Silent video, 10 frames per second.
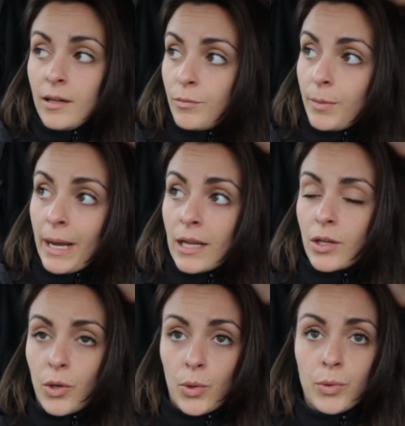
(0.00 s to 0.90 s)
we might
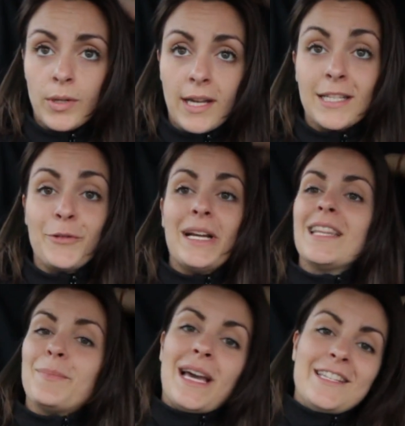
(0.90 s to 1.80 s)
go. It really
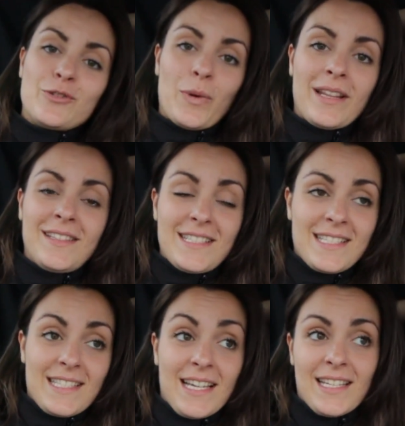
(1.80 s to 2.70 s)
depends when
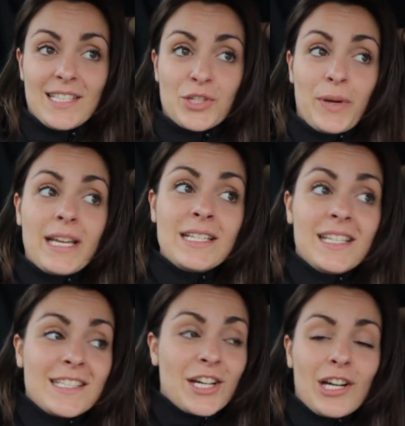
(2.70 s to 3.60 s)
this screen
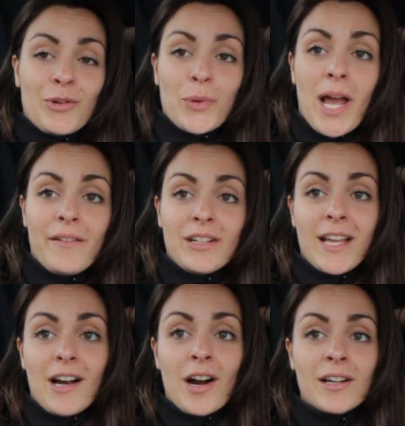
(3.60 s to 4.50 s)
is gonna arrive
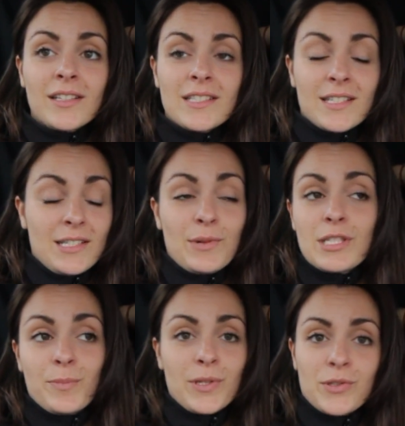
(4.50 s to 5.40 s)
in Argus, because it was
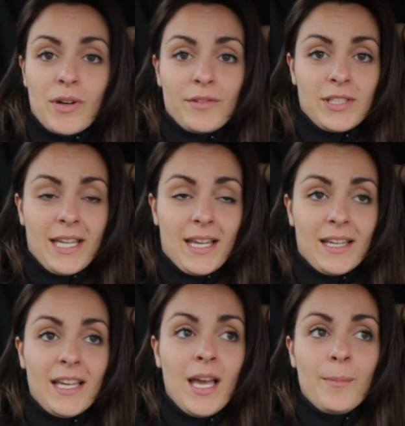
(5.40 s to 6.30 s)
supposed to arrive today,
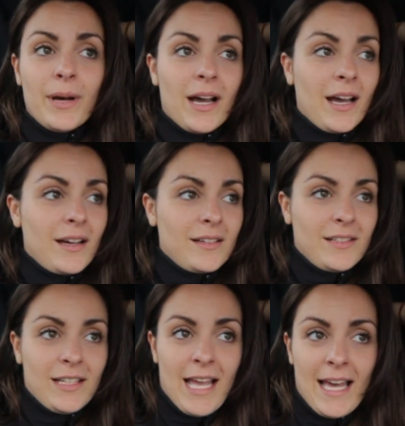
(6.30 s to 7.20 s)
but
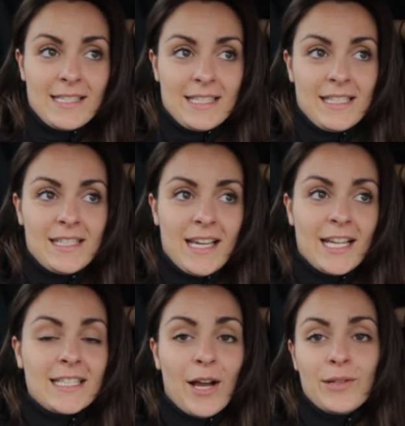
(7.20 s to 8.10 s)
it hasn't. I
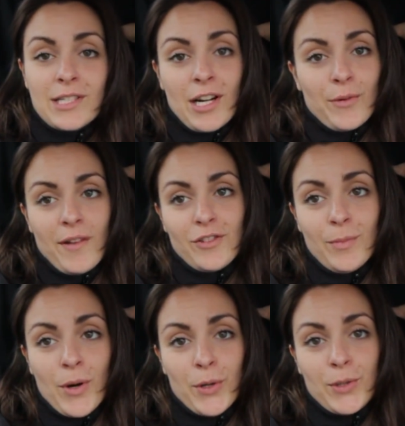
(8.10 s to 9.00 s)
doubt it's gonna arrive
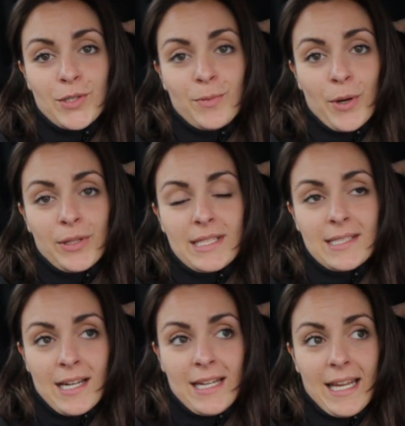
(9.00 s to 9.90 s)
tomorrow, because tomorrow it's
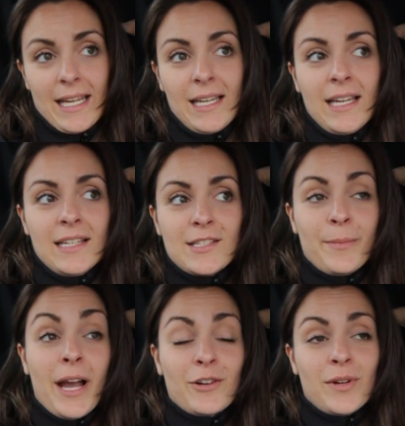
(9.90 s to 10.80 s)
Sunday, so it
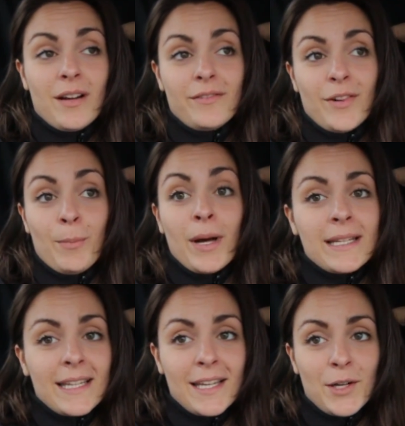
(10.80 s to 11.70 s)
might arrive on
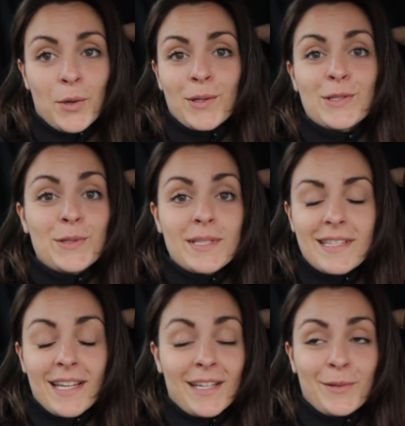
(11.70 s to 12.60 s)
Monday or on
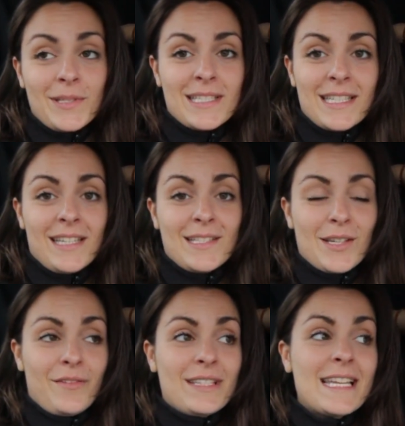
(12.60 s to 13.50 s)
Tuesday. We'll see. So
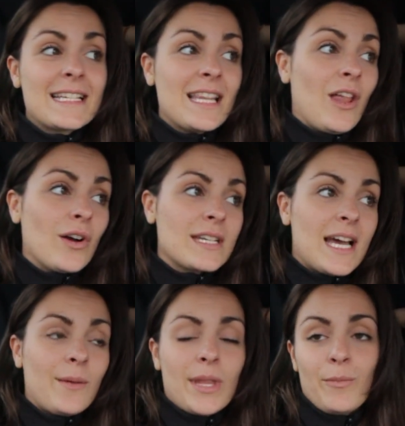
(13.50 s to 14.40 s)
if it takes a long
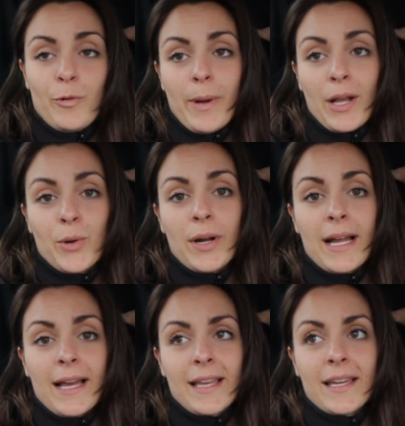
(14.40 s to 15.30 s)
time, then we might go and
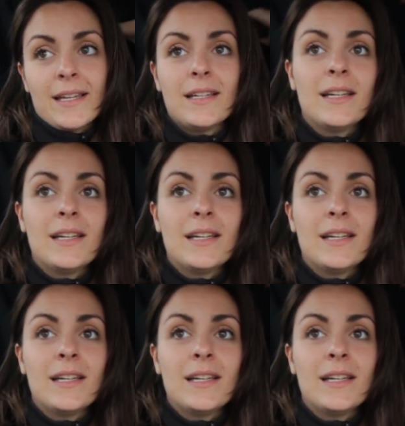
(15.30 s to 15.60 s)
hike it.